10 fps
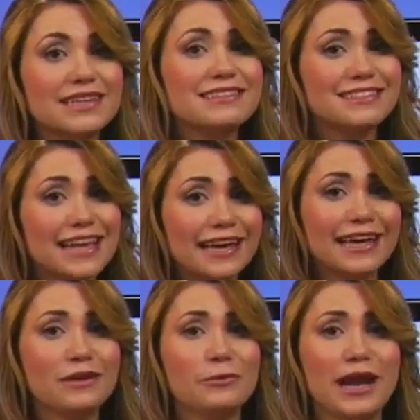
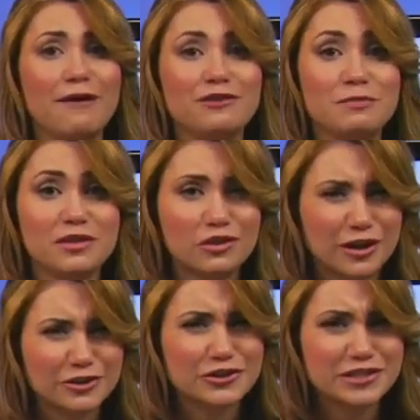Second would have to be the
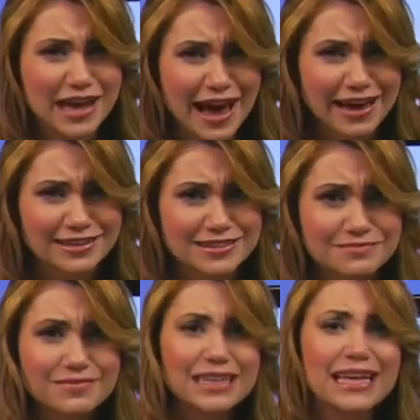large size.
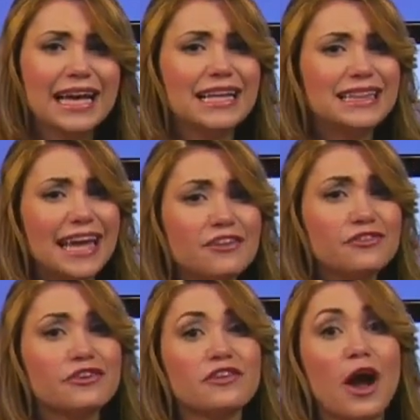
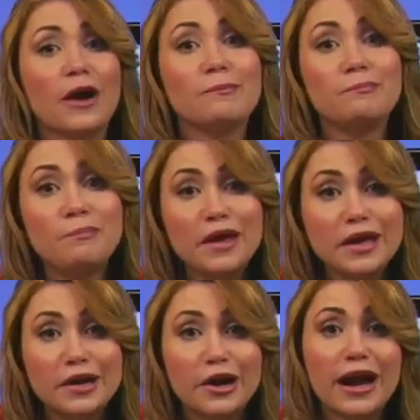Lasers are
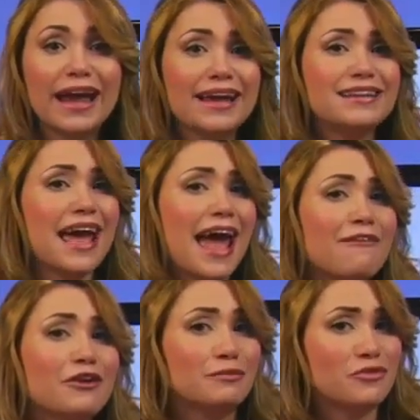bigger and
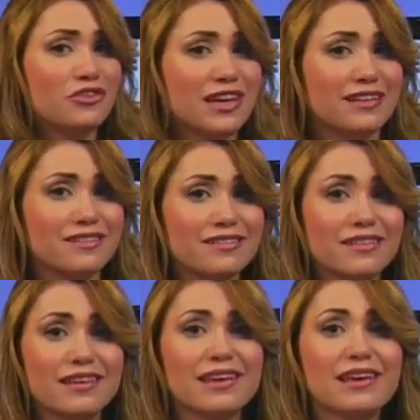heavier machines.
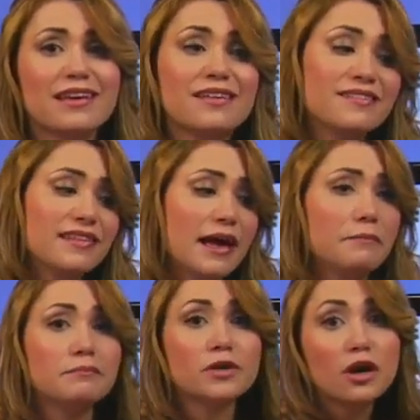
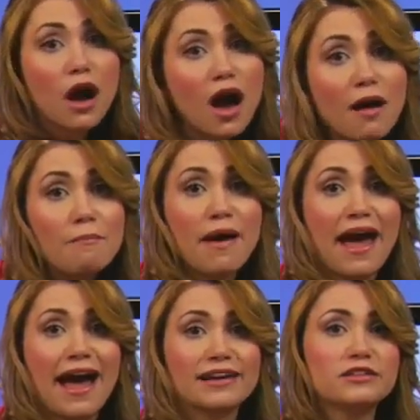Some
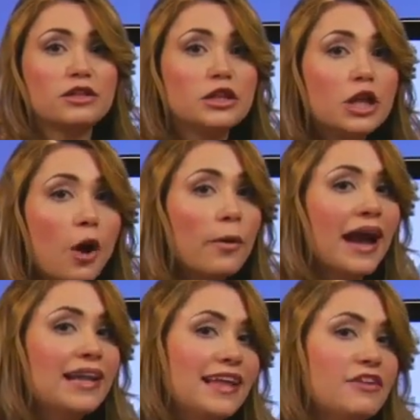compact,
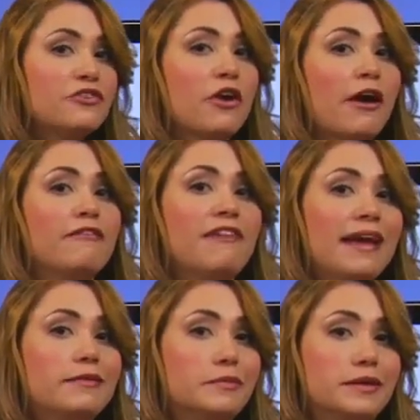lower-end lasers are
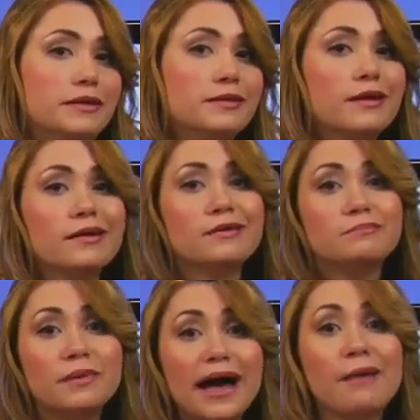available,
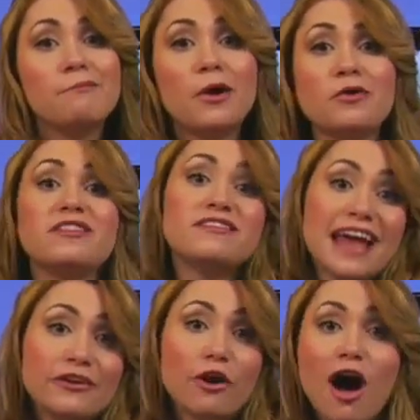but most standard